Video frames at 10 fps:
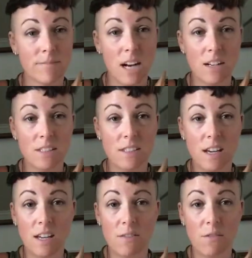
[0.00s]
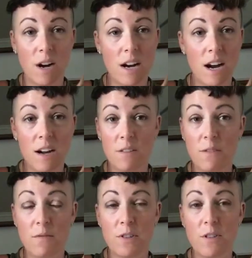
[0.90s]
I just take it right out of the
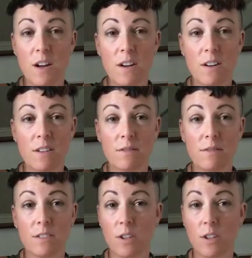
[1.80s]
refrigerator,